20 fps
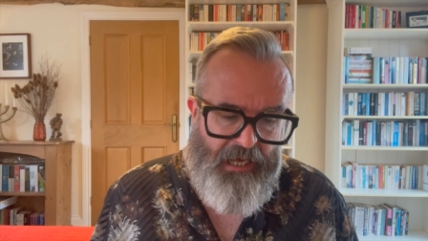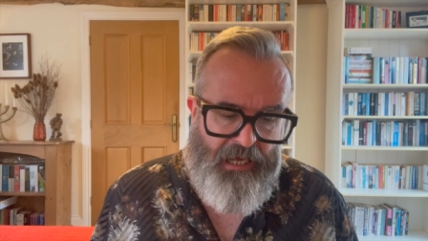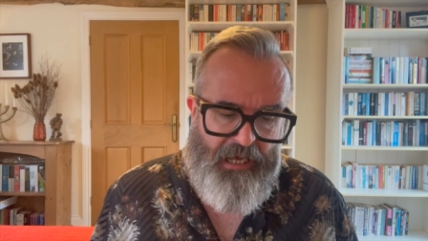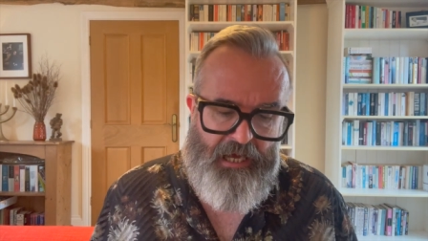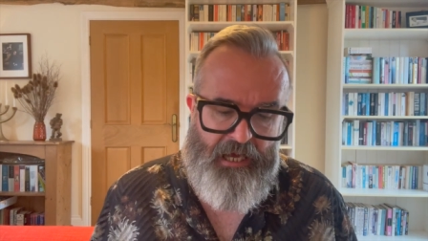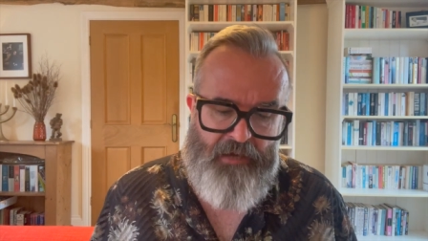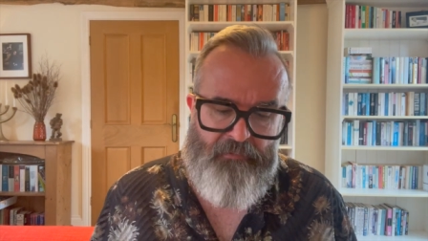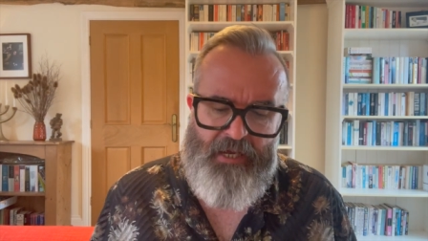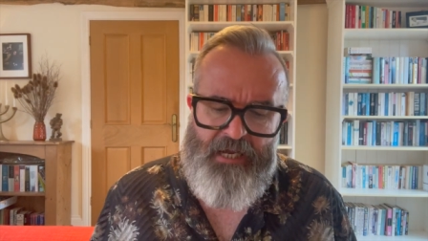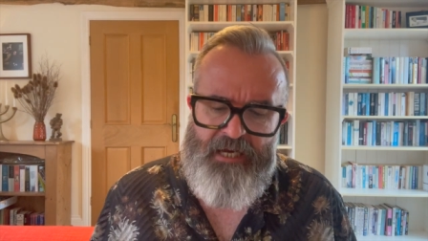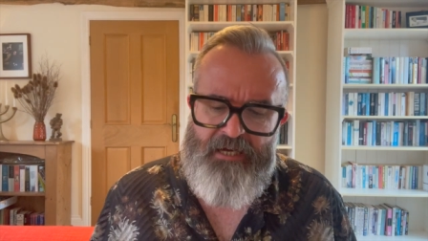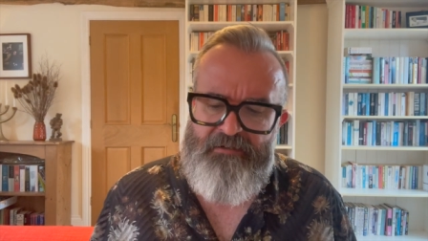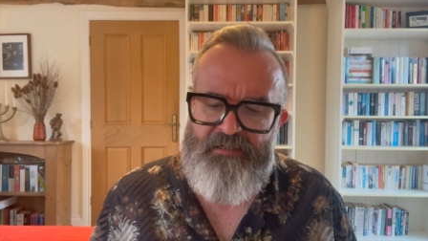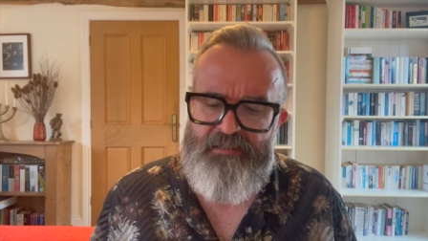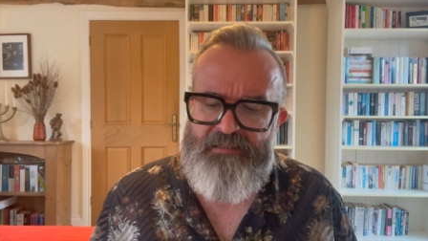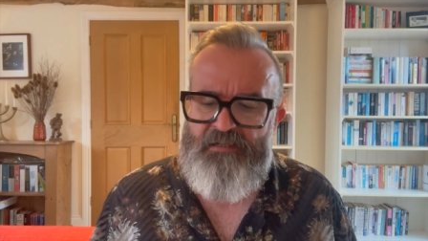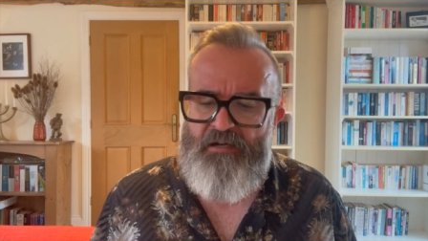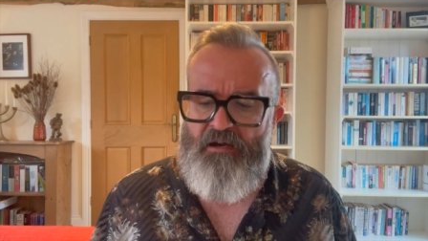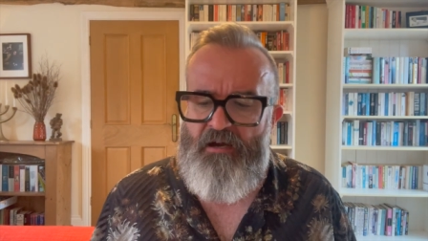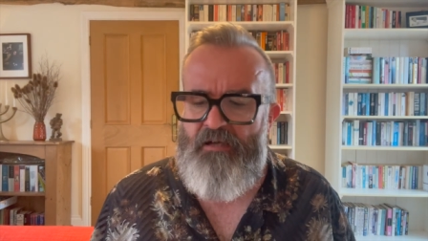
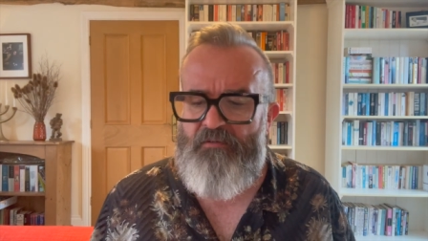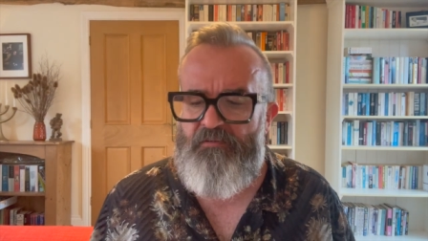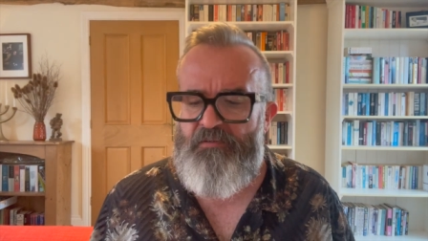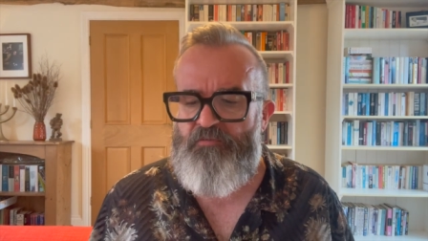Eric Dyer was